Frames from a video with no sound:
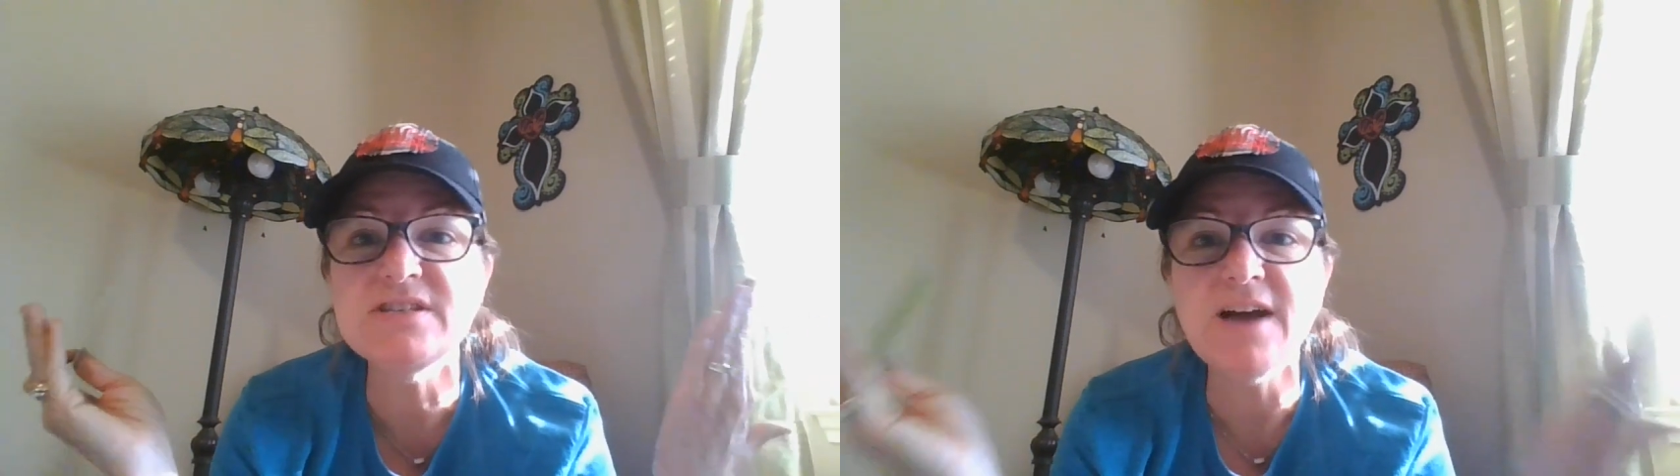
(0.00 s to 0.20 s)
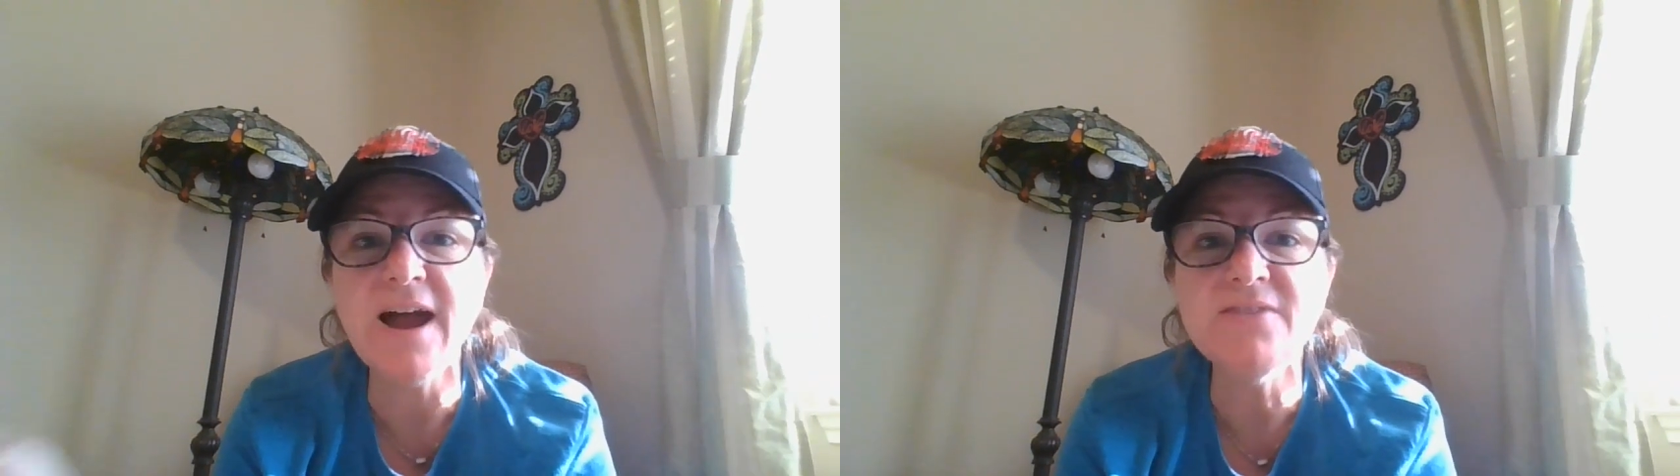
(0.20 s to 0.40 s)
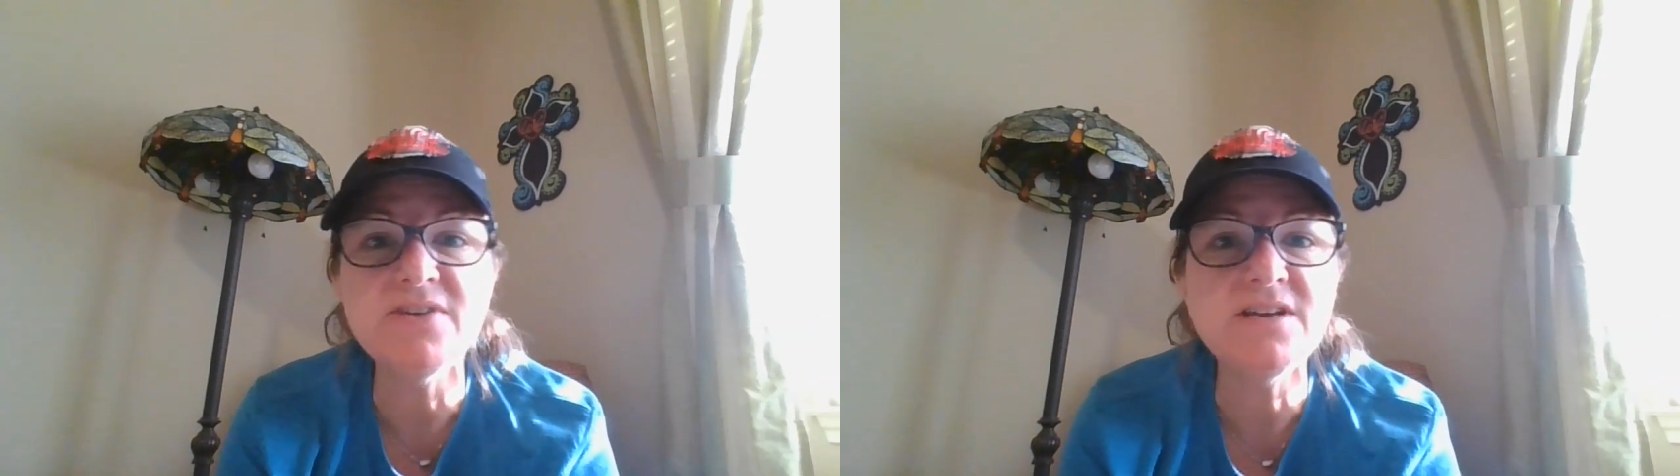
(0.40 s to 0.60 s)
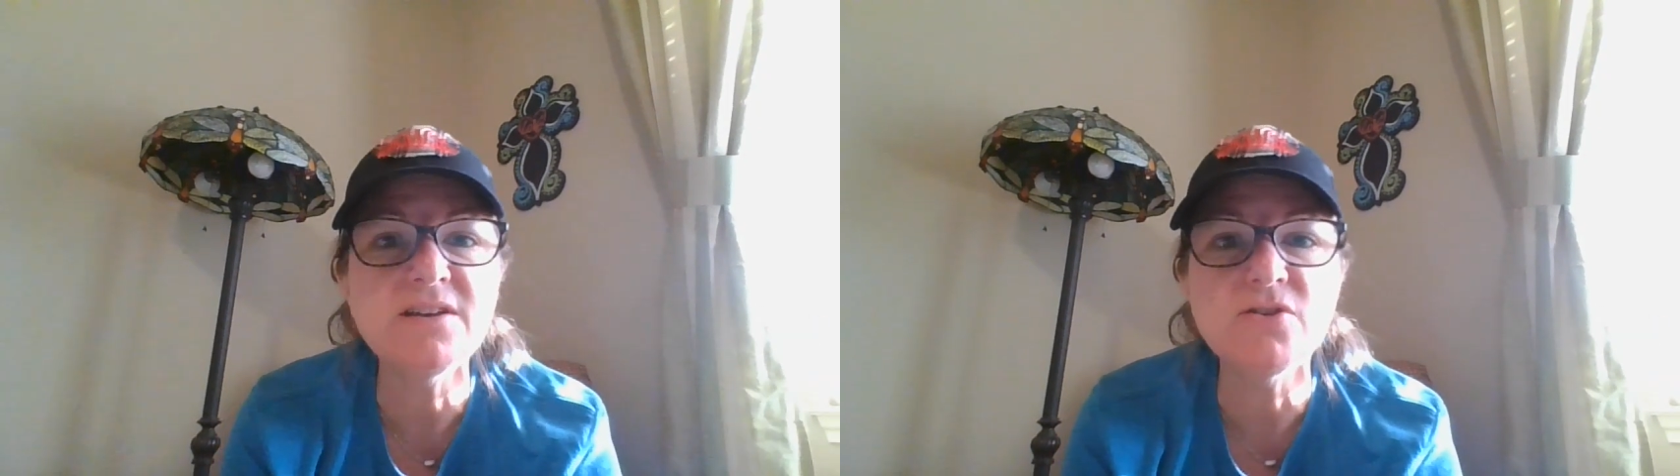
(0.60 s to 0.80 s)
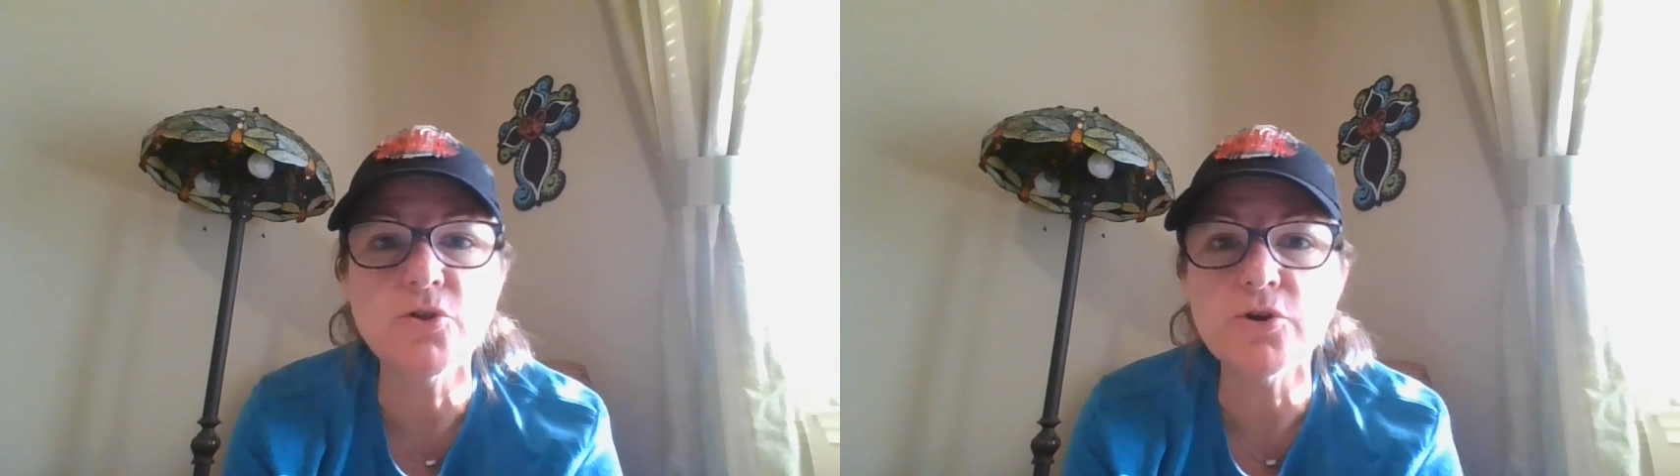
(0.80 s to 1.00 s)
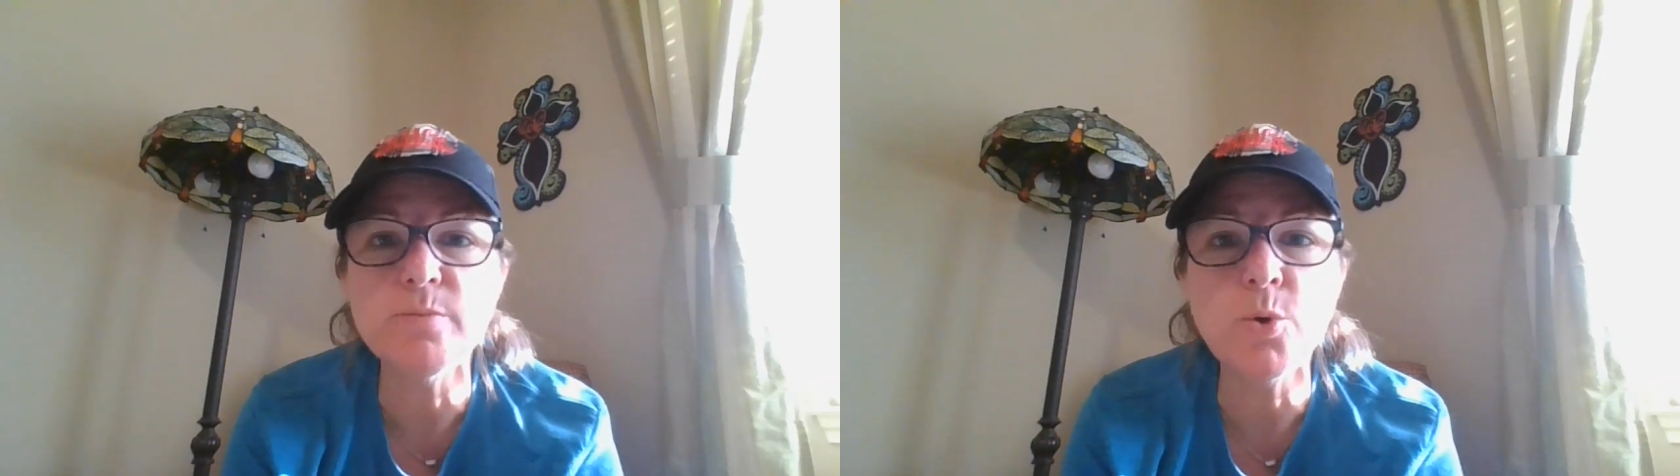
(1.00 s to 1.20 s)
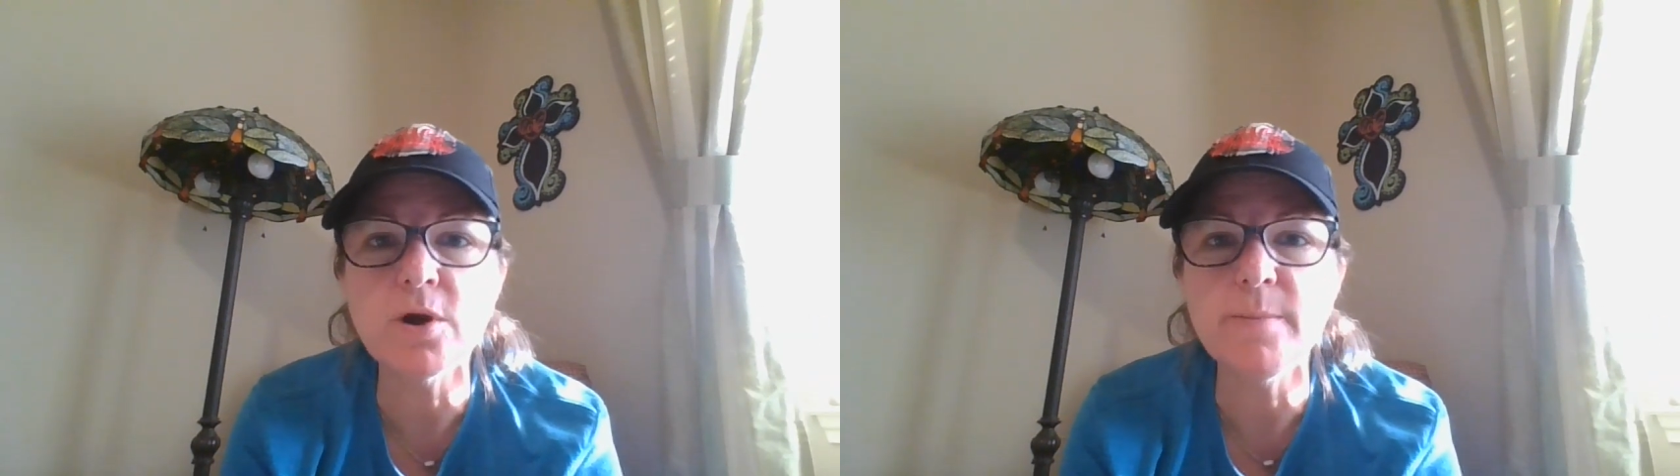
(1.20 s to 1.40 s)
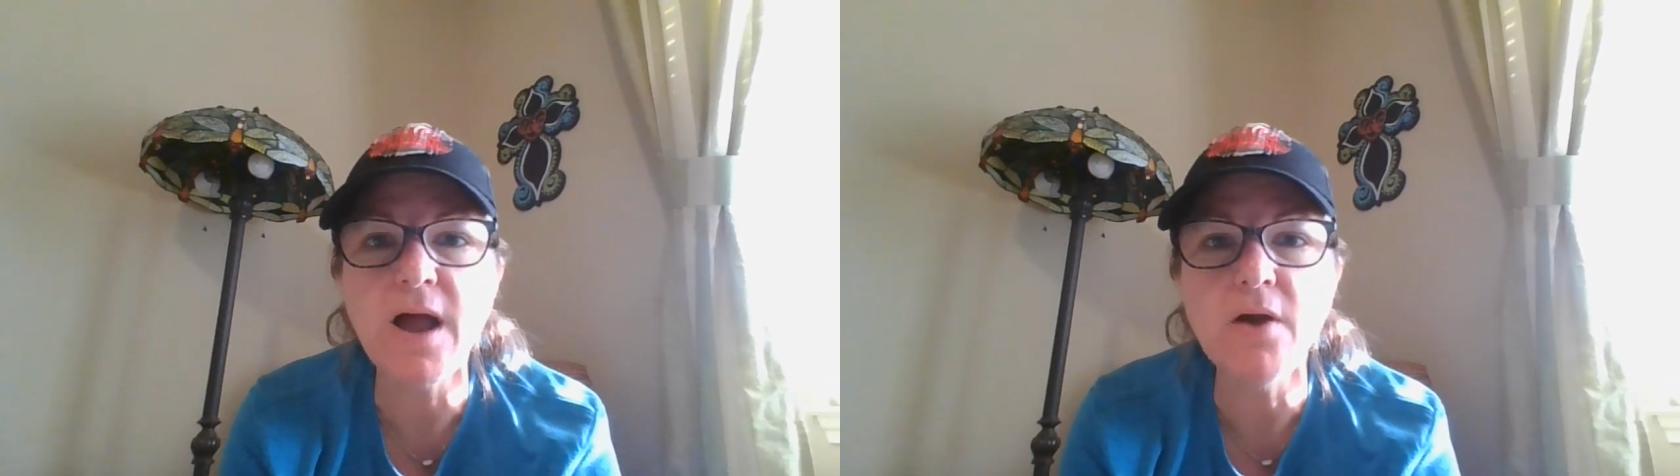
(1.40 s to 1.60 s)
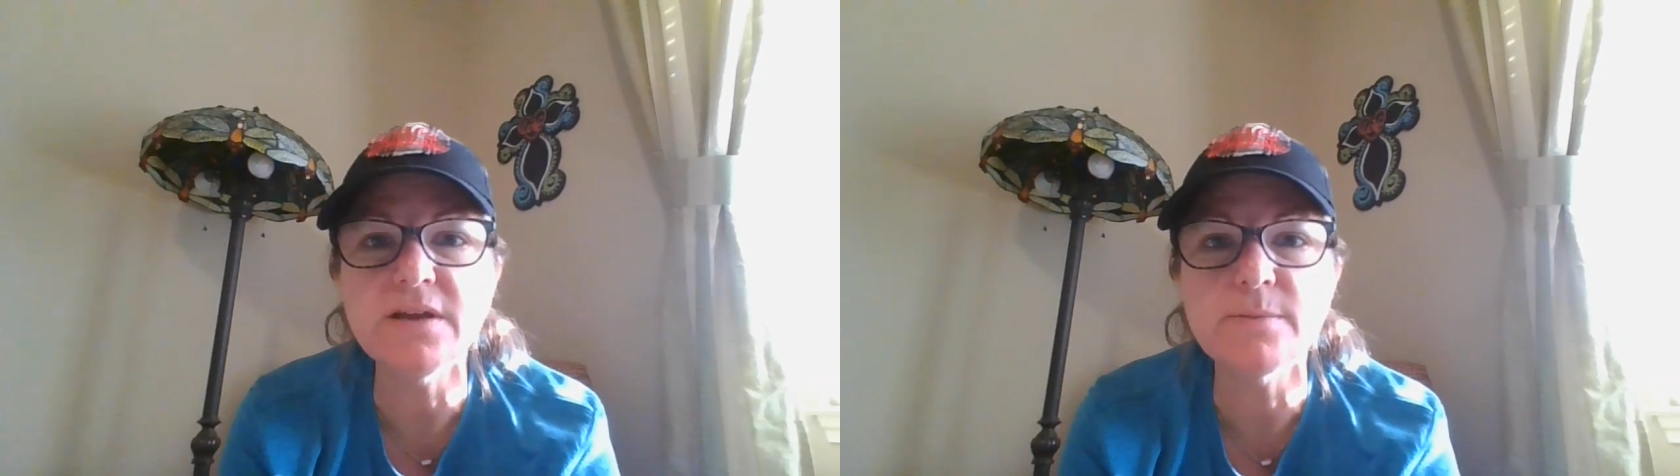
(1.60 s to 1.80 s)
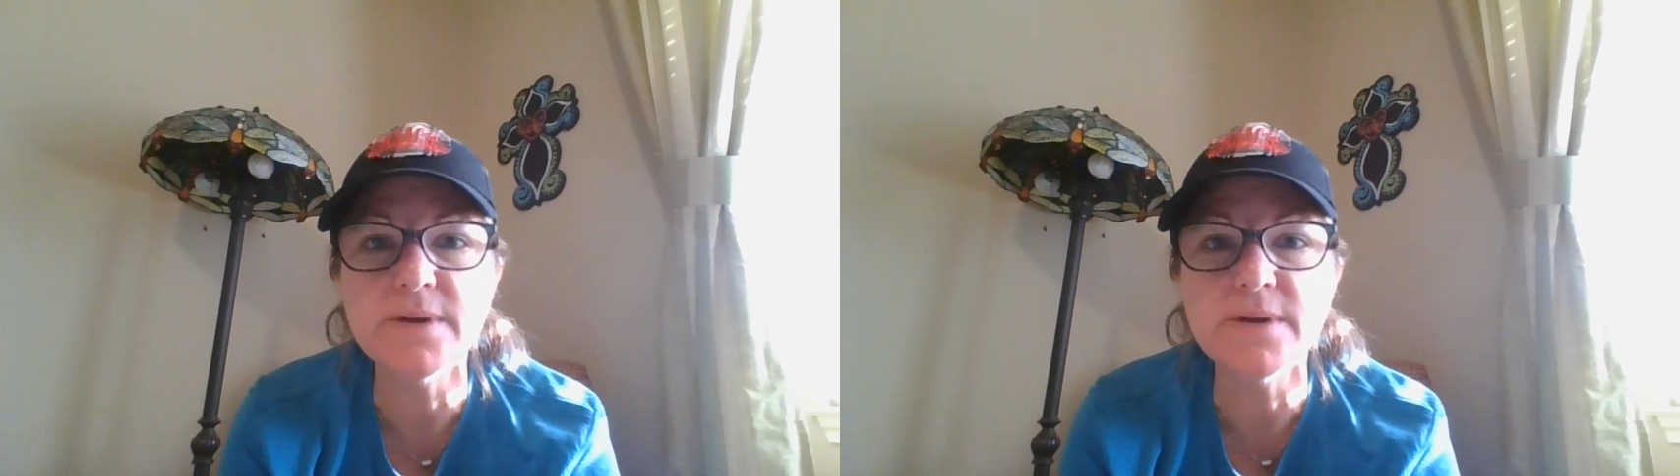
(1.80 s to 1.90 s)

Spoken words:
dive in and learn more about it,